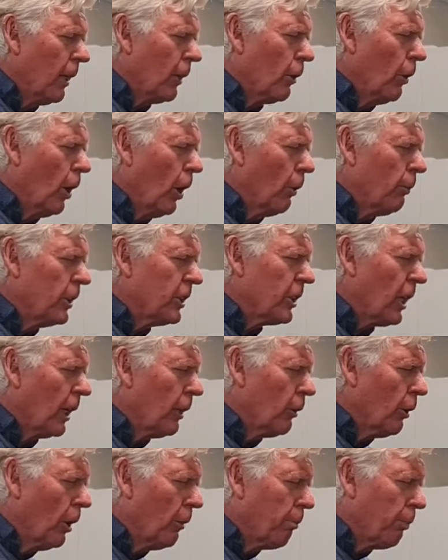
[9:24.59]
Lord, we
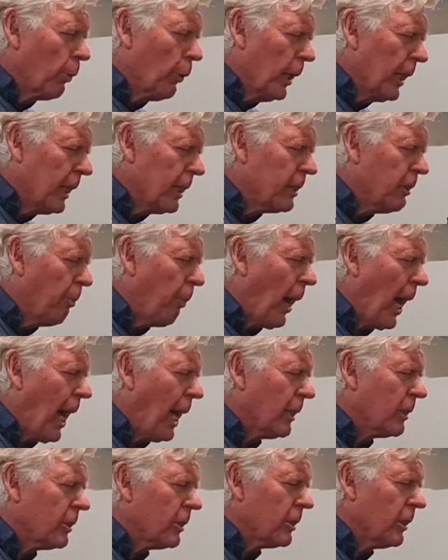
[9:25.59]
say, Lord, bring it to
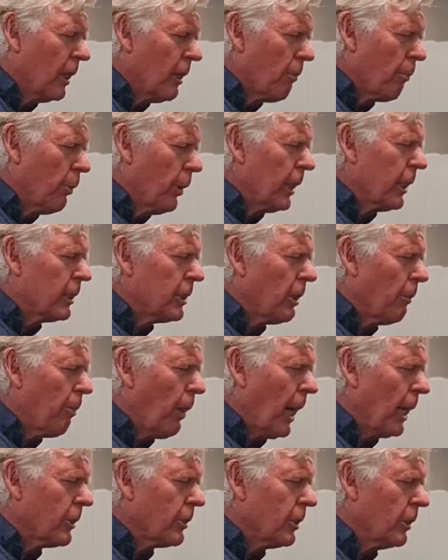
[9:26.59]
pass. Bring it to
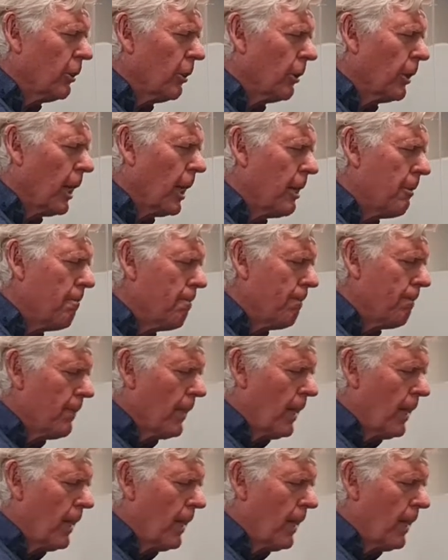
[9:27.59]
pass in your name.